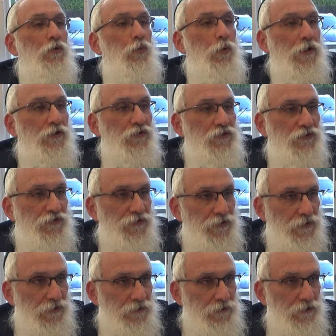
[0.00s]
What is
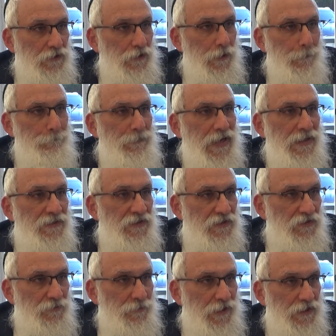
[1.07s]
tefillin?
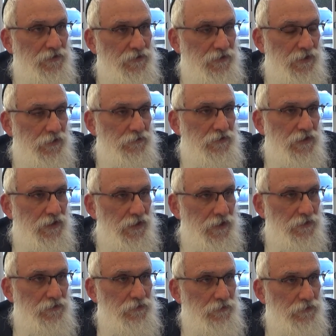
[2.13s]
Binding the mind and heart to
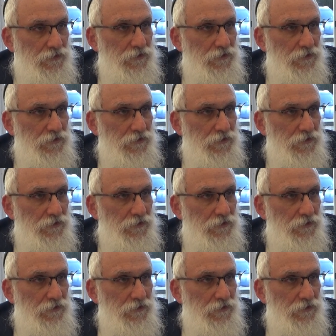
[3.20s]
God.